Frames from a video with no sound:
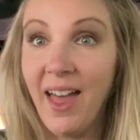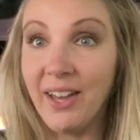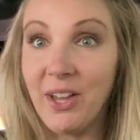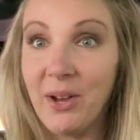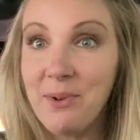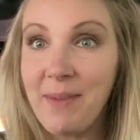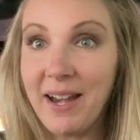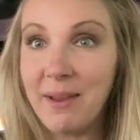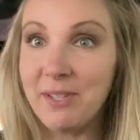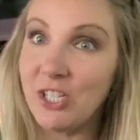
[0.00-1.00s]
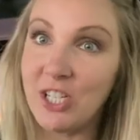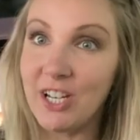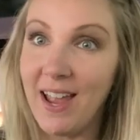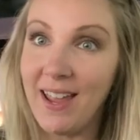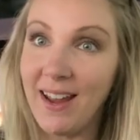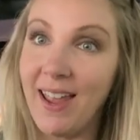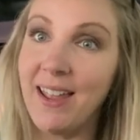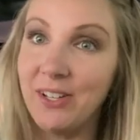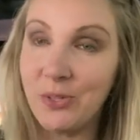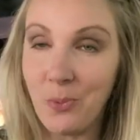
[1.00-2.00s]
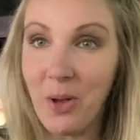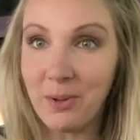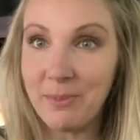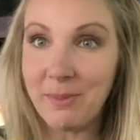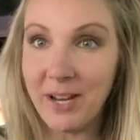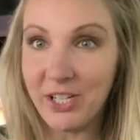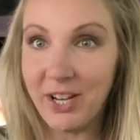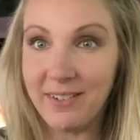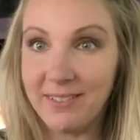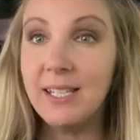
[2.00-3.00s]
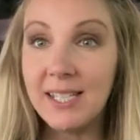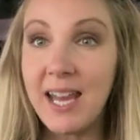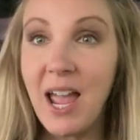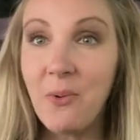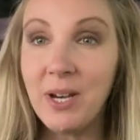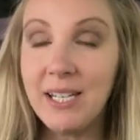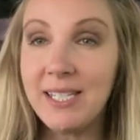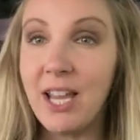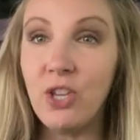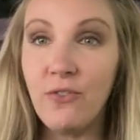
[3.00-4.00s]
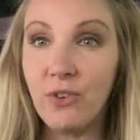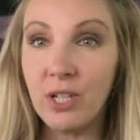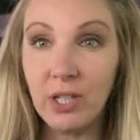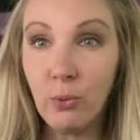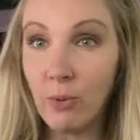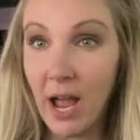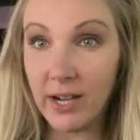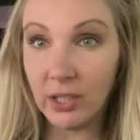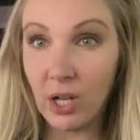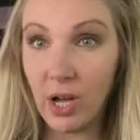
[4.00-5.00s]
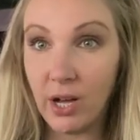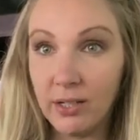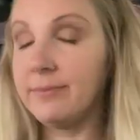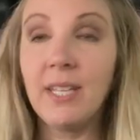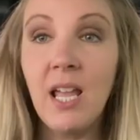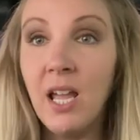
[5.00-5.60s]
Hello, my name is Jeanette and welcome to my channel. Today I wanted to take you for a little ride along.